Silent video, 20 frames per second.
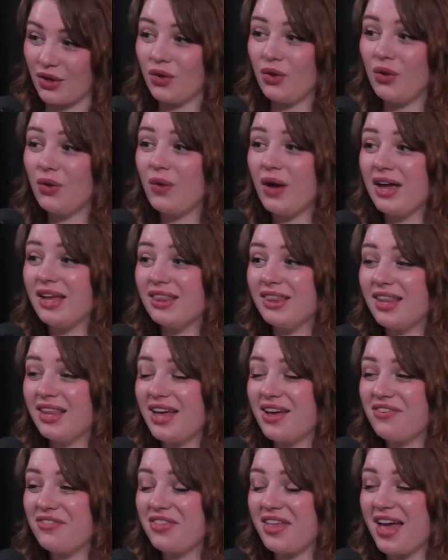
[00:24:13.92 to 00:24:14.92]
Ooh, I
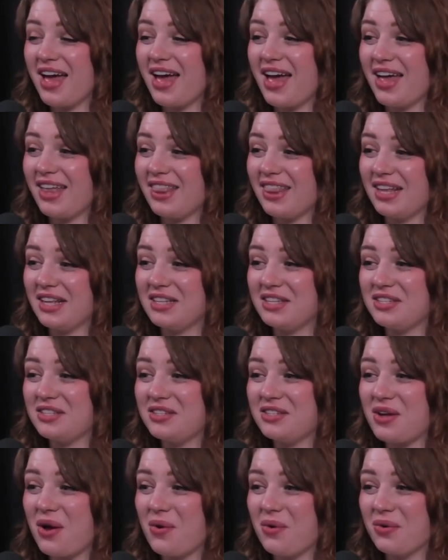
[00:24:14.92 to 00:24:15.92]
love that. That's
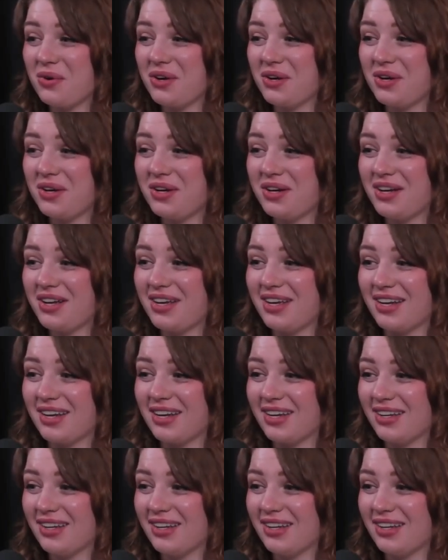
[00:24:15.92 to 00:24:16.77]
so good.